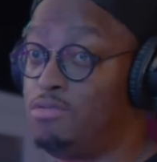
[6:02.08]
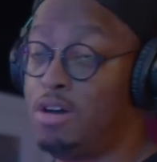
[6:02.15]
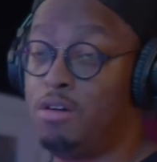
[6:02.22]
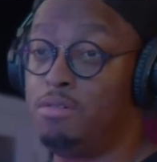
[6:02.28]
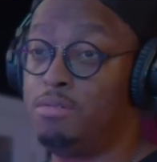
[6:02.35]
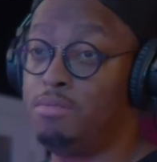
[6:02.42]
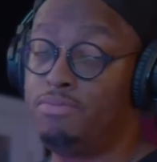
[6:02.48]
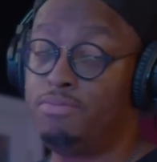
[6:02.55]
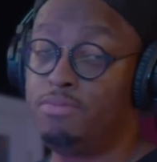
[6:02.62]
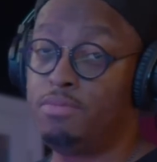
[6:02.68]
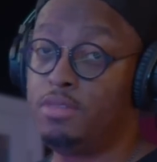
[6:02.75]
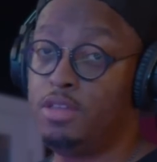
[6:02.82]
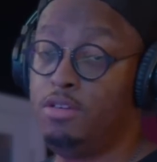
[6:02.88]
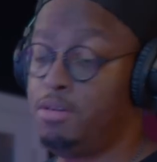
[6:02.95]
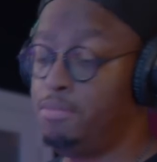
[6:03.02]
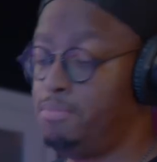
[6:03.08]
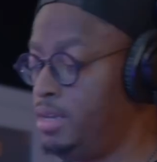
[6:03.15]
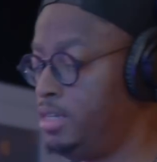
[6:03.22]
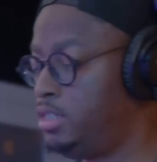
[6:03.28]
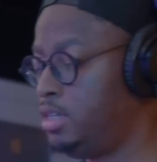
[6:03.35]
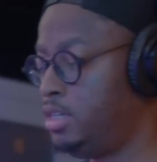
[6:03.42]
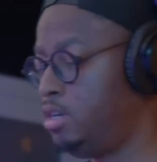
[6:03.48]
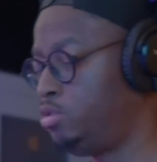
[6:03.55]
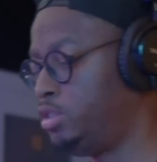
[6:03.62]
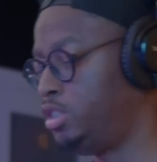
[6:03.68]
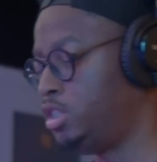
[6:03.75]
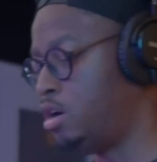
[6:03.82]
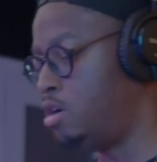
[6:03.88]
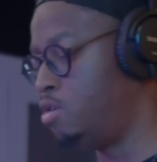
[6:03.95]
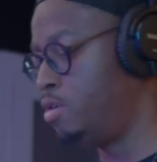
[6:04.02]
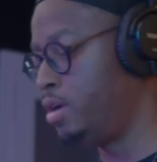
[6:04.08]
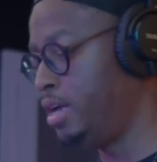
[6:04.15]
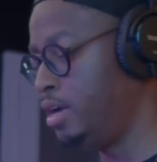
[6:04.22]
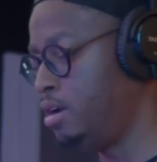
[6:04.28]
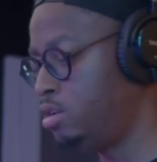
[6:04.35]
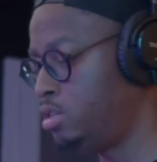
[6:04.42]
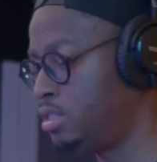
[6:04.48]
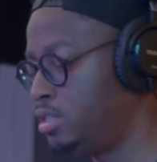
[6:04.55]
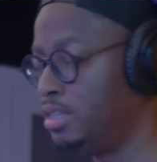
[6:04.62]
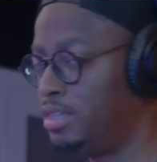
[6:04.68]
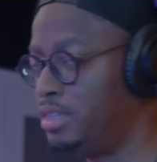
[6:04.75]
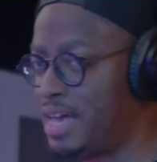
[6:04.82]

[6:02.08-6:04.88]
I don't know. You could be the judge with your own ears.